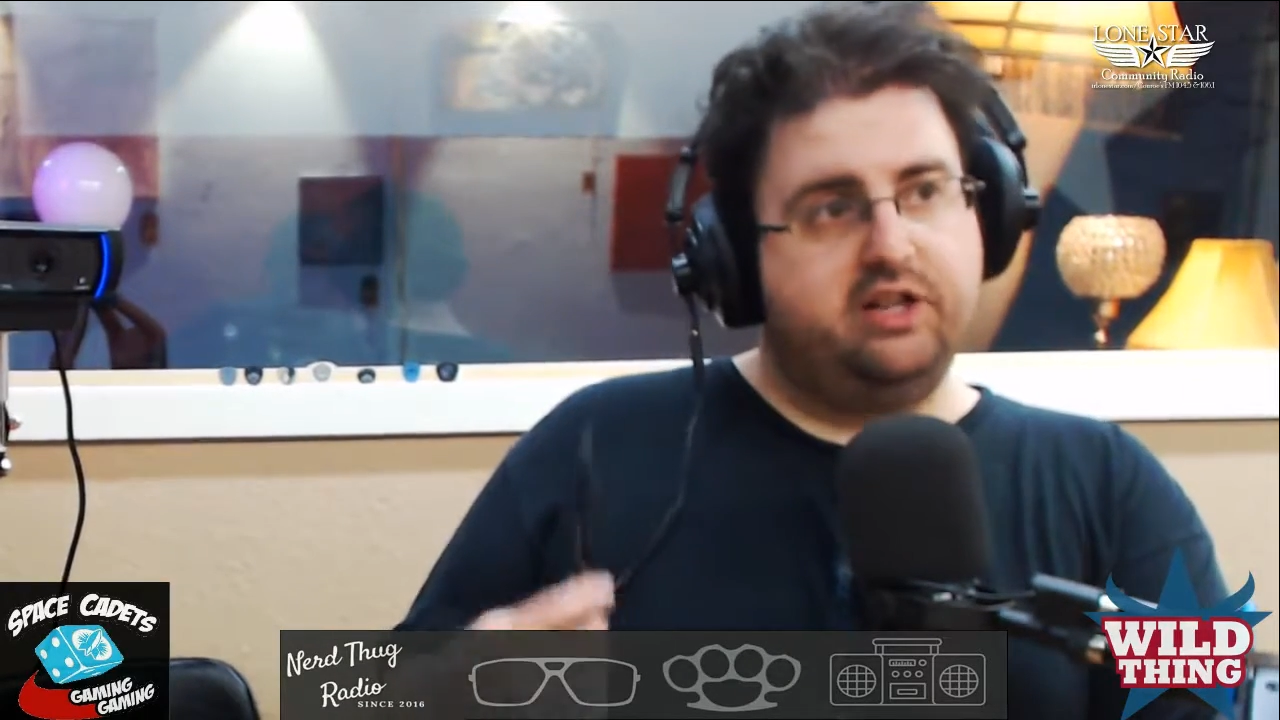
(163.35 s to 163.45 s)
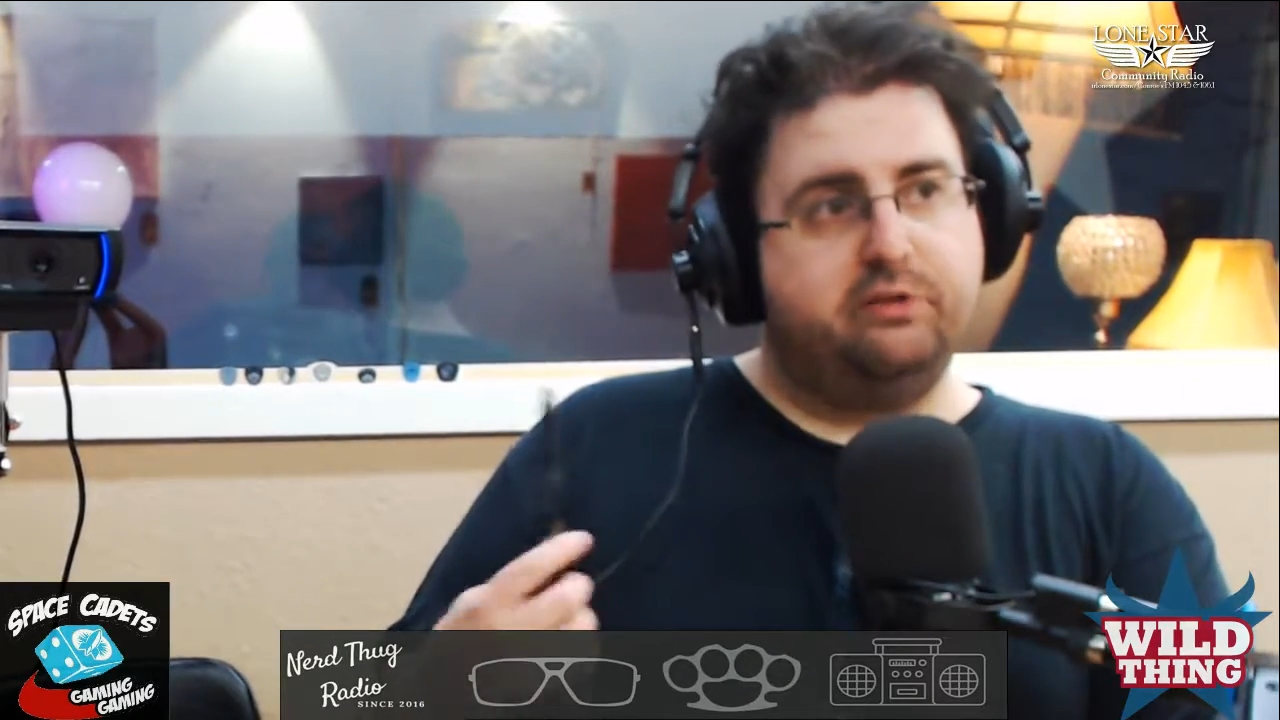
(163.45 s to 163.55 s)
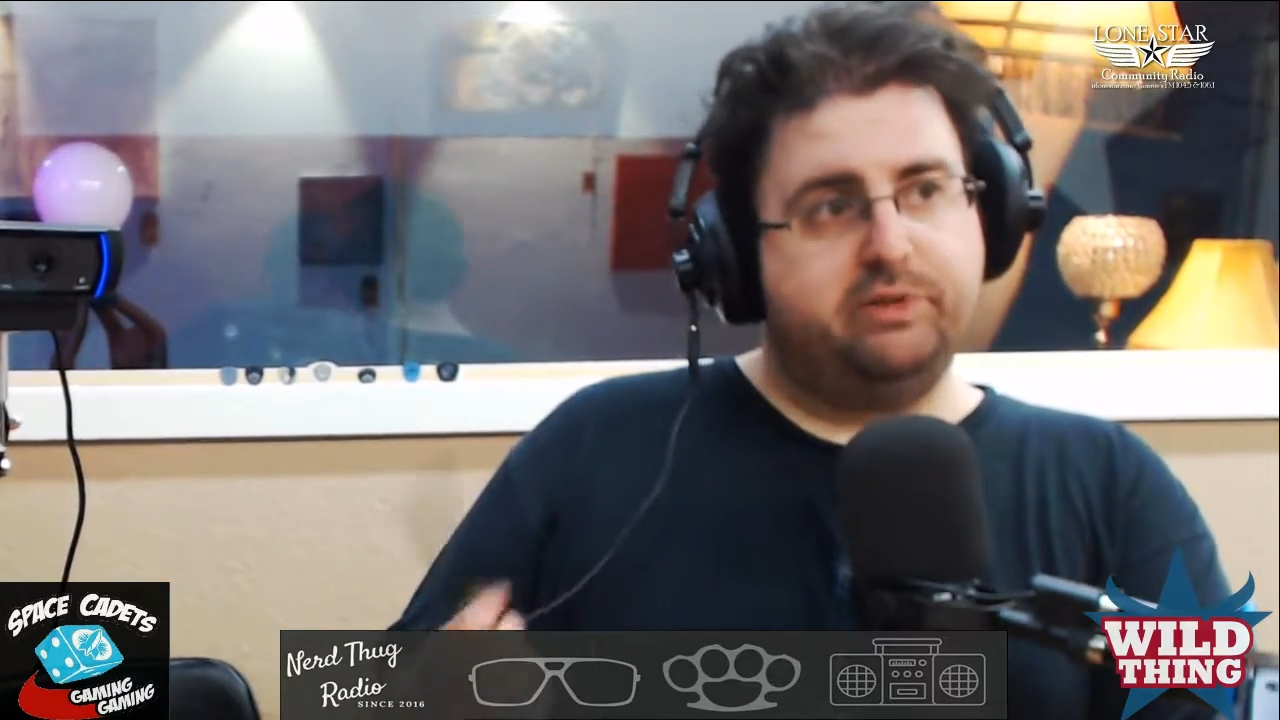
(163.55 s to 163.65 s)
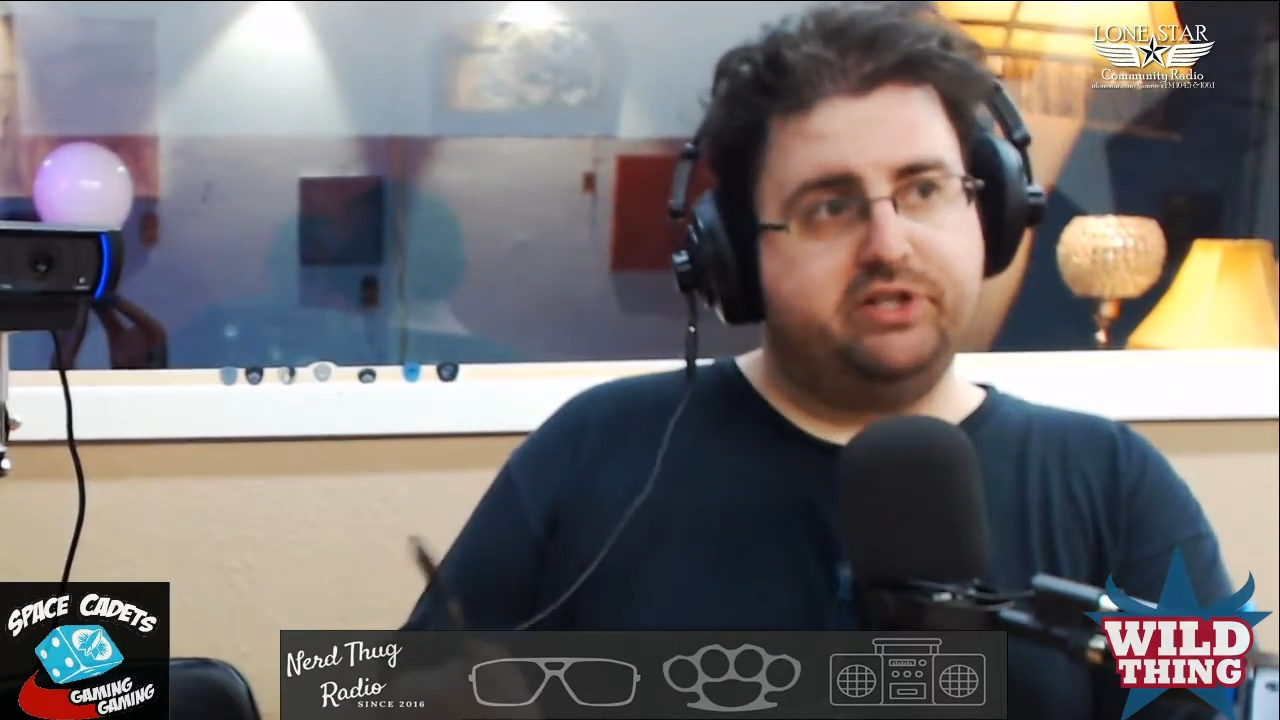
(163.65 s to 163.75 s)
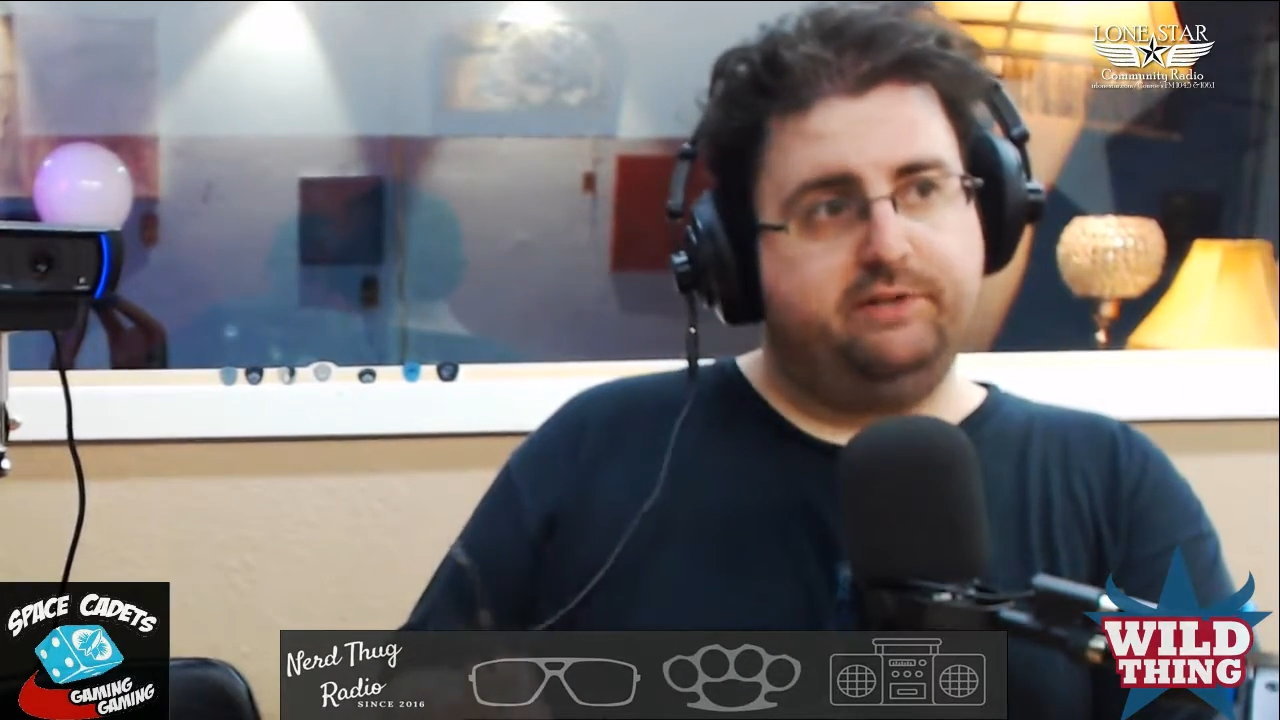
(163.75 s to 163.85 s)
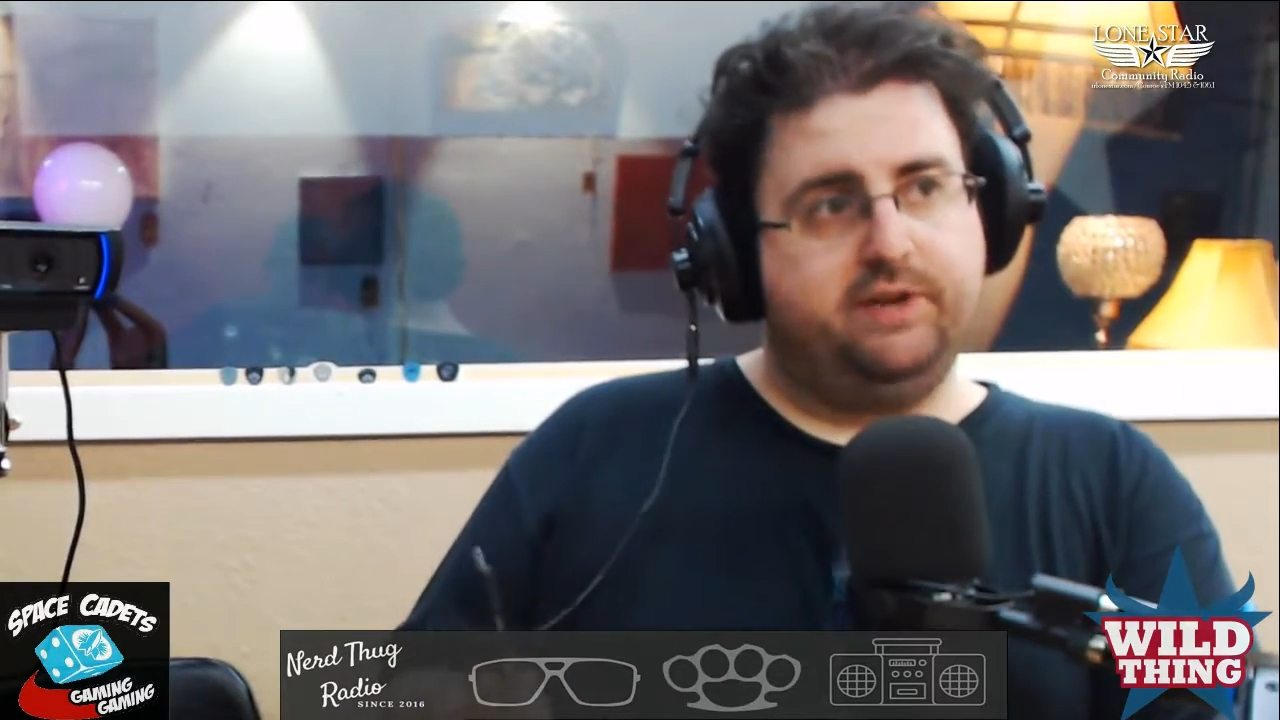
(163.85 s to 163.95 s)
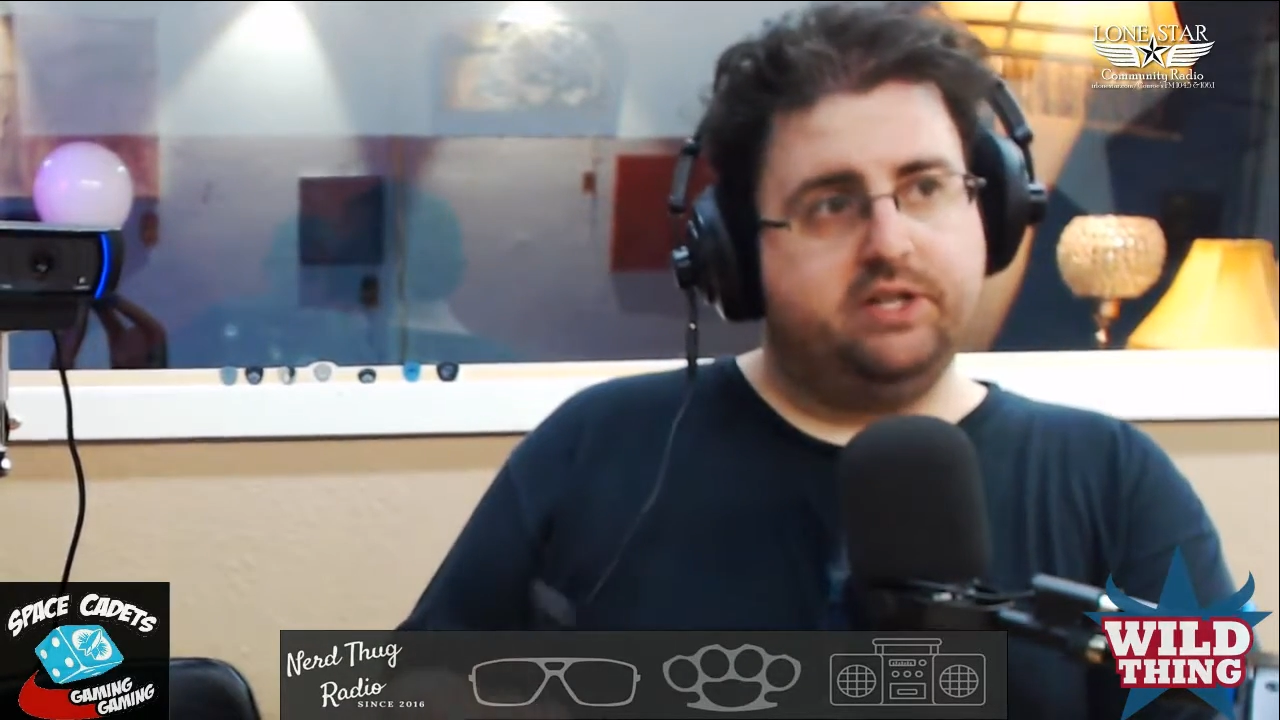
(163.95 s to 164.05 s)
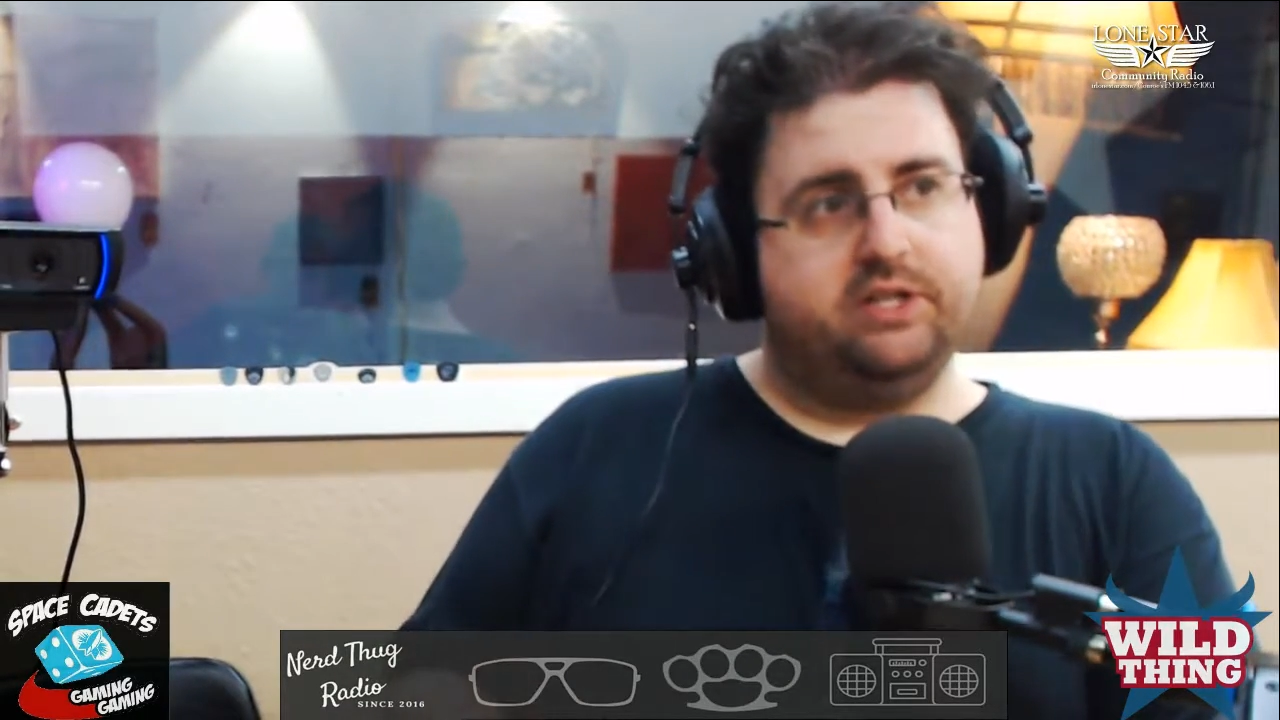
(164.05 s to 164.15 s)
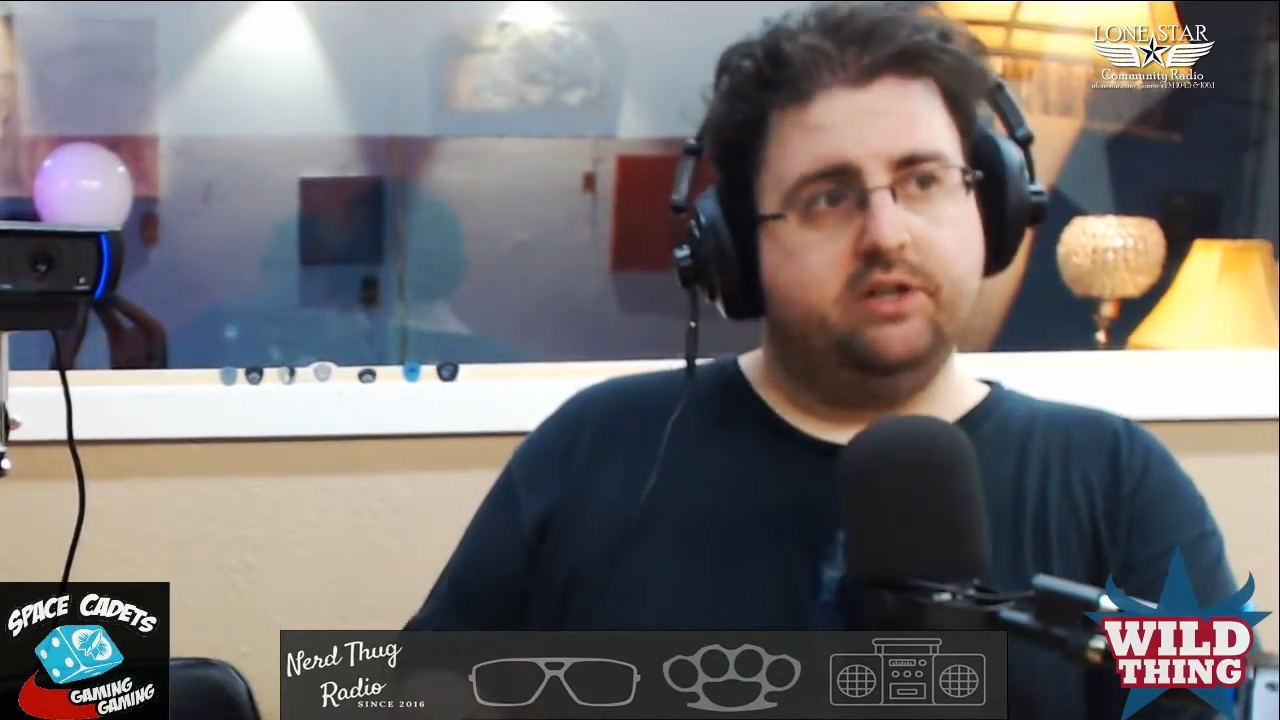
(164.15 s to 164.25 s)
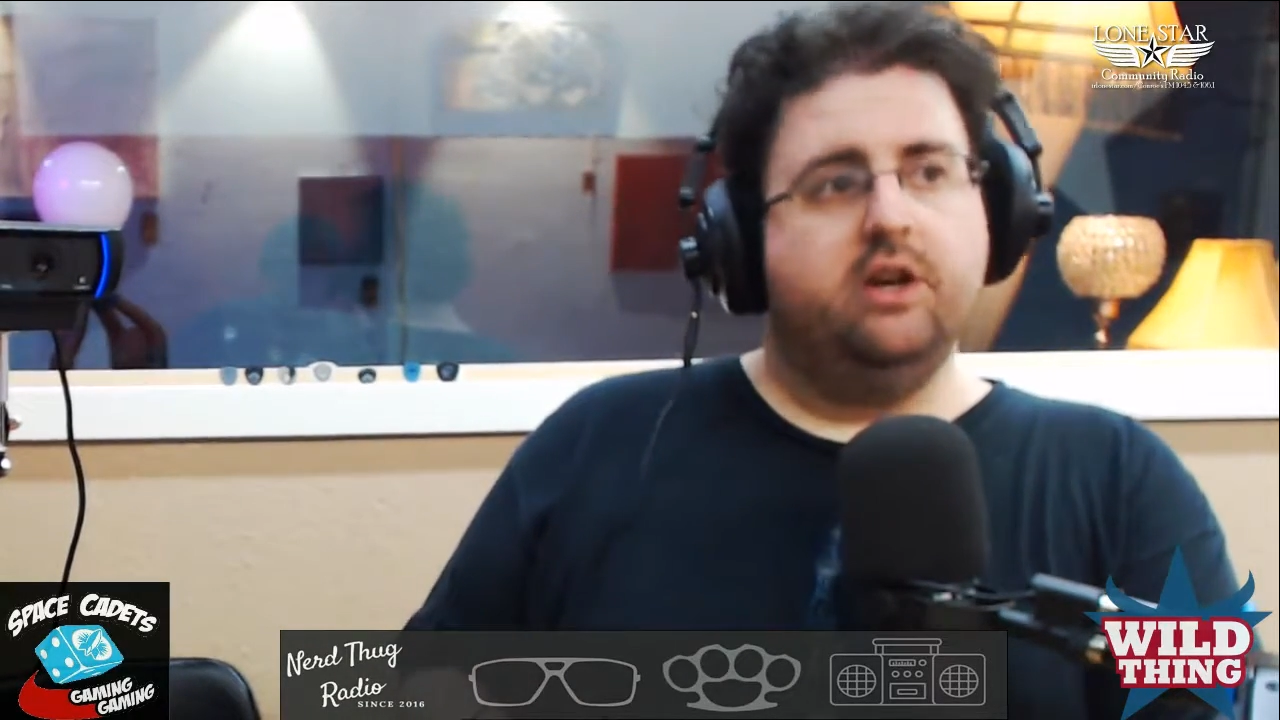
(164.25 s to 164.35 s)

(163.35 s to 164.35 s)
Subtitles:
in the Pacifics.